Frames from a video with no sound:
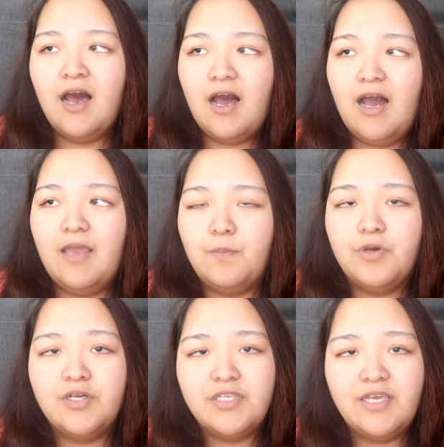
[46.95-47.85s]
I
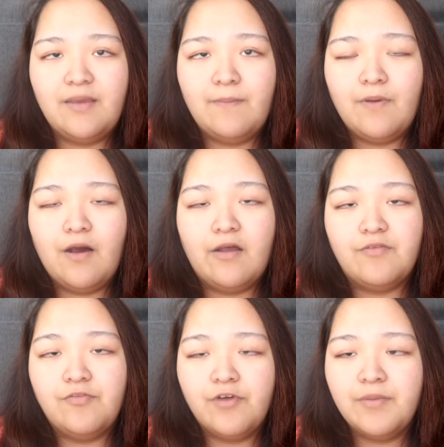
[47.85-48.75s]
put him on
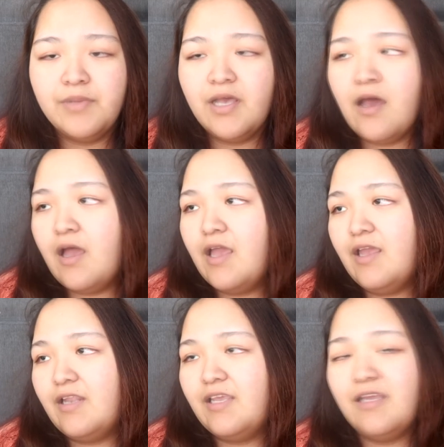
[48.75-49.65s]
formula
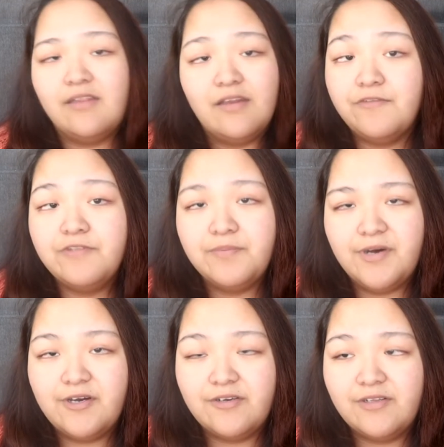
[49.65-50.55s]
and he loved the
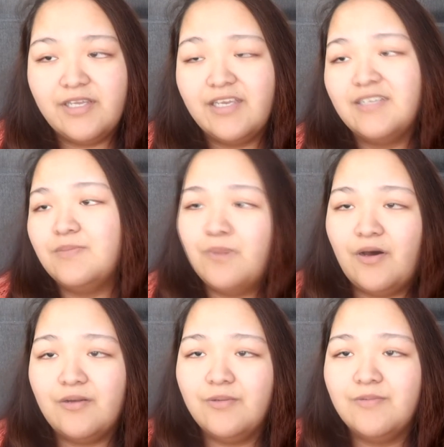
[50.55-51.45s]
bottle. Like, his
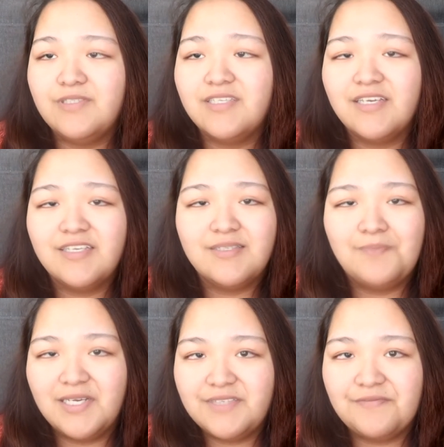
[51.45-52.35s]
bottle was like his
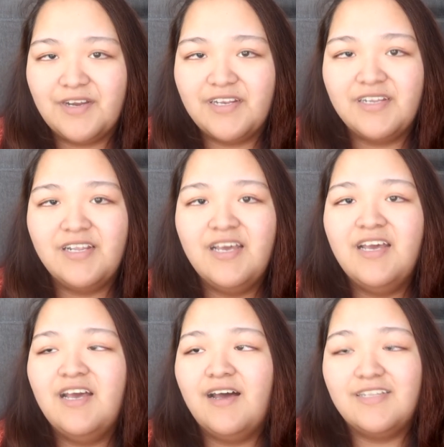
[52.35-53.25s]
best friend
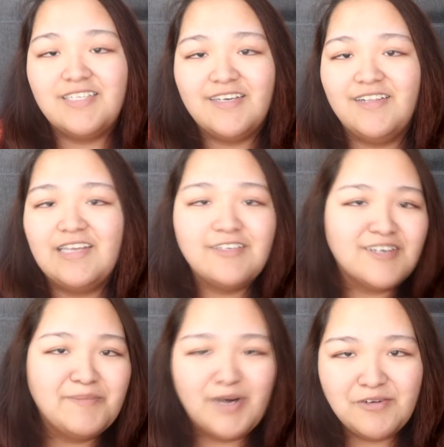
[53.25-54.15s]
until I
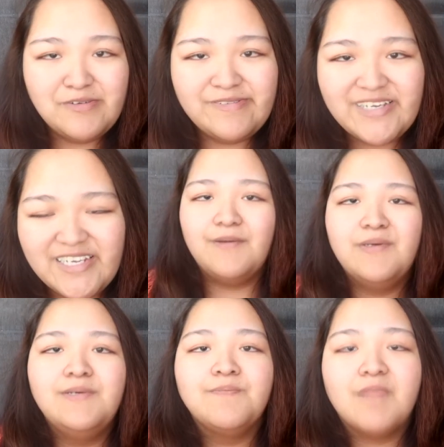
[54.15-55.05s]
took him off of it.
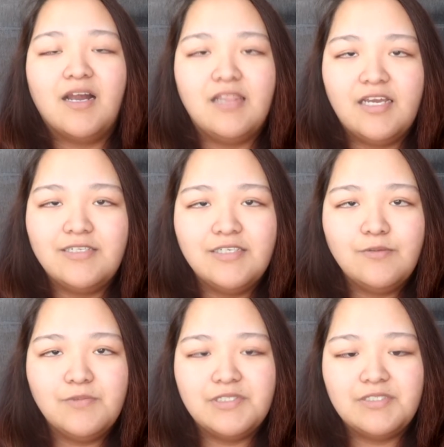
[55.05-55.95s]
Elijah
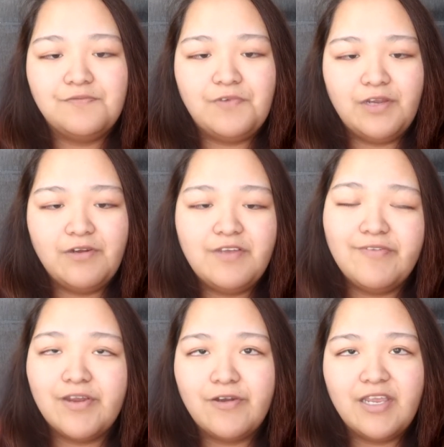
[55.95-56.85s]
was
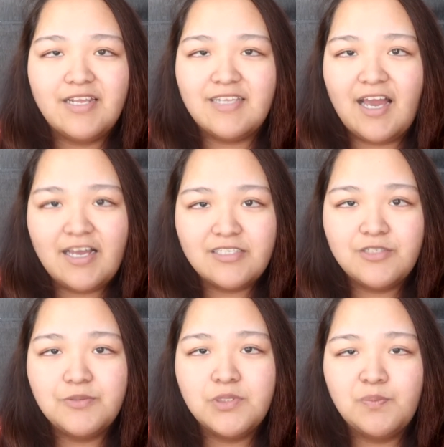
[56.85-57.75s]
very
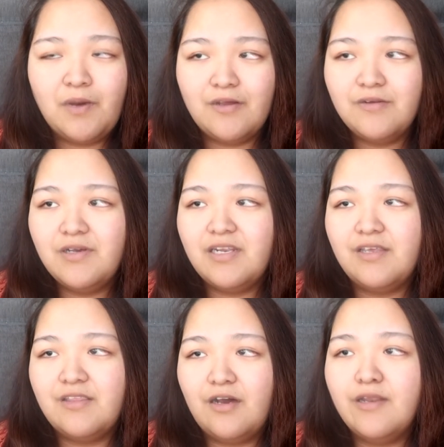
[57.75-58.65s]
attached to his bottle, and
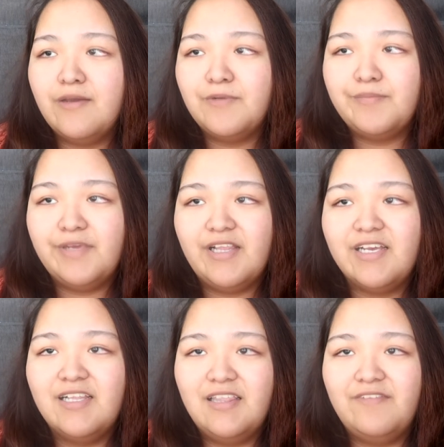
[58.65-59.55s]
I thought it would be
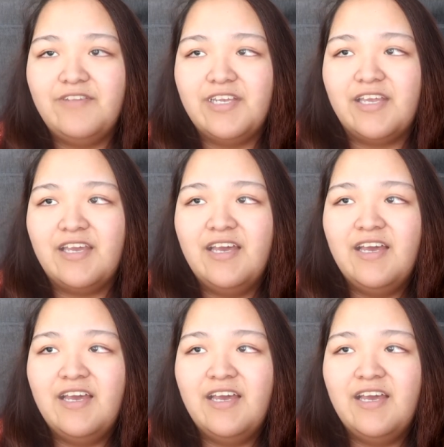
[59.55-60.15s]
like a living